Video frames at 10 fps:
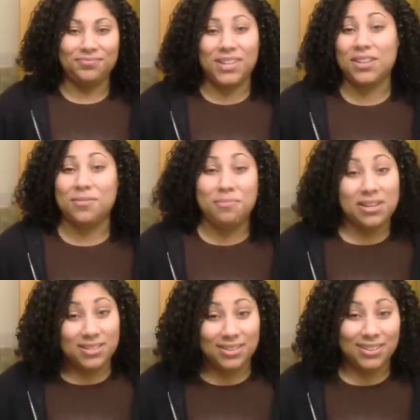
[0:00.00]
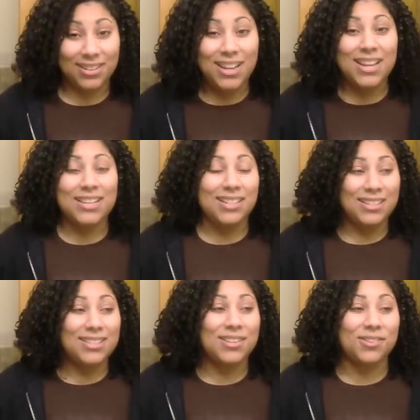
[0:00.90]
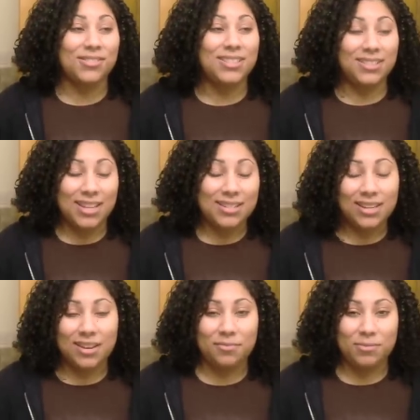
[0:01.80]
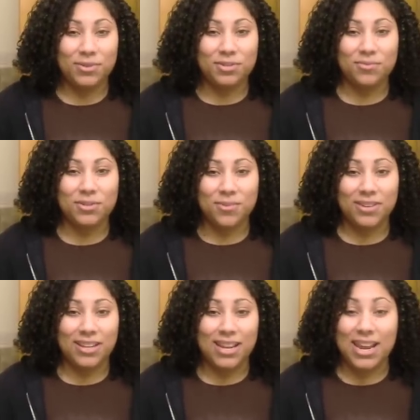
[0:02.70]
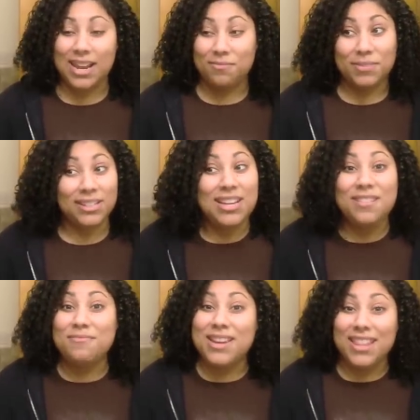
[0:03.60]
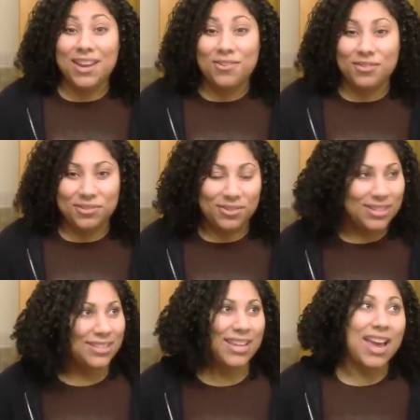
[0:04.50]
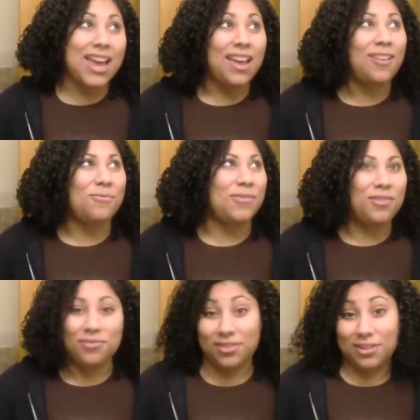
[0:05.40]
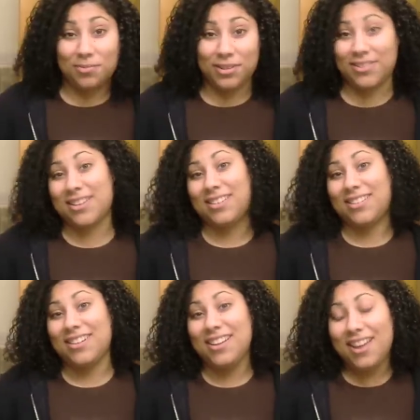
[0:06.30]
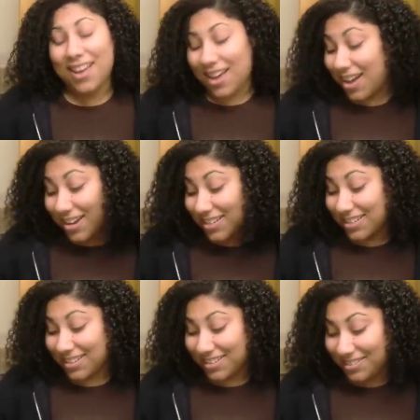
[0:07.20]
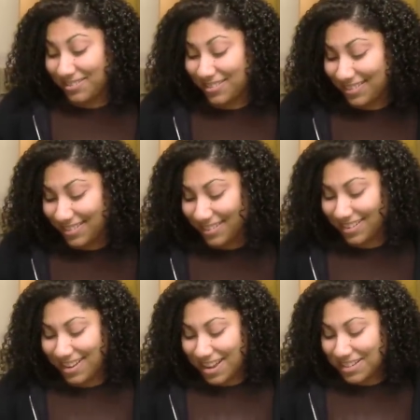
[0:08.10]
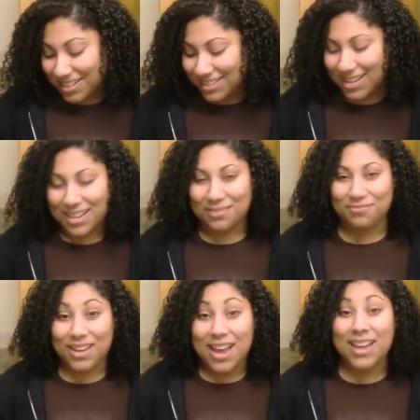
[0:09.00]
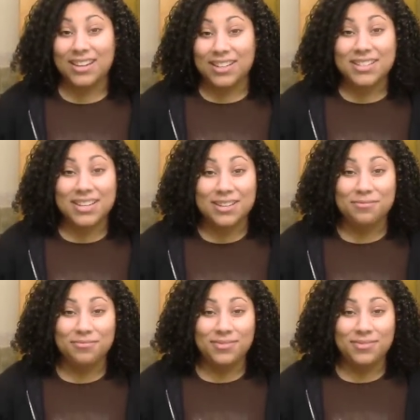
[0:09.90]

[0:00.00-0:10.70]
you know, basically, so that's the kind of people she wants working at. And believe me, they all do because I had a wonderful experience. Honestly, had a good time. I had a good time.